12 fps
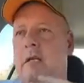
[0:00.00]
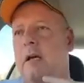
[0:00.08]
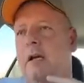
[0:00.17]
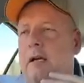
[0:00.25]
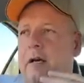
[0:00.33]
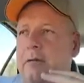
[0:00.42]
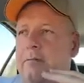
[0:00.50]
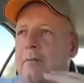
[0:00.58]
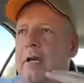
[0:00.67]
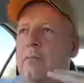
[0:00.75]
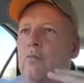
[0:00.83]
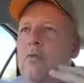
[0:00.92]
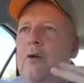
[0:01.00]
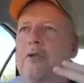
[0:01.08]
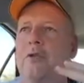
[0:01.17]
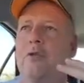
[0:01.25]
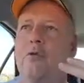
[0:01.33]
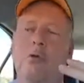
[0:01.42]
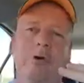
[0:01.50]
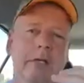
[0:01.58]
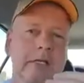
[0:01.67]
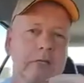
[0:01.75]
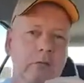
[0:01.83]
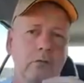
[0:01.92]
and which
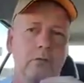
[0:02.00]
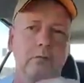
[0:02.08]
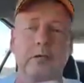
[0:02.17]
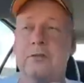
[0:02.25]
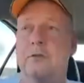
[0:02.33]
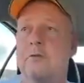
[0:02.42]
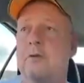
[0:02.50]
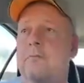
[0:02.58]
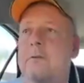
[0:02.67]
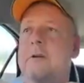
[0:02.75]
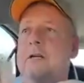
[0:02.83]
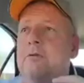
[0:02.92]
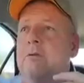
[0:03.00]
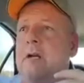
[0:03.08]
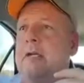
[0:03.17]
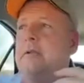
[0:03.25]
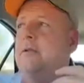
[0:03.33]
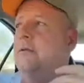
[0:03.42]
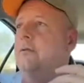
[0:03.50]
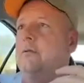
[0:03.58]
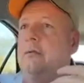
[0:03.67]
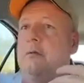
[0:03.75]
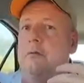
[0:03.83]
organ or muscle group am I trying to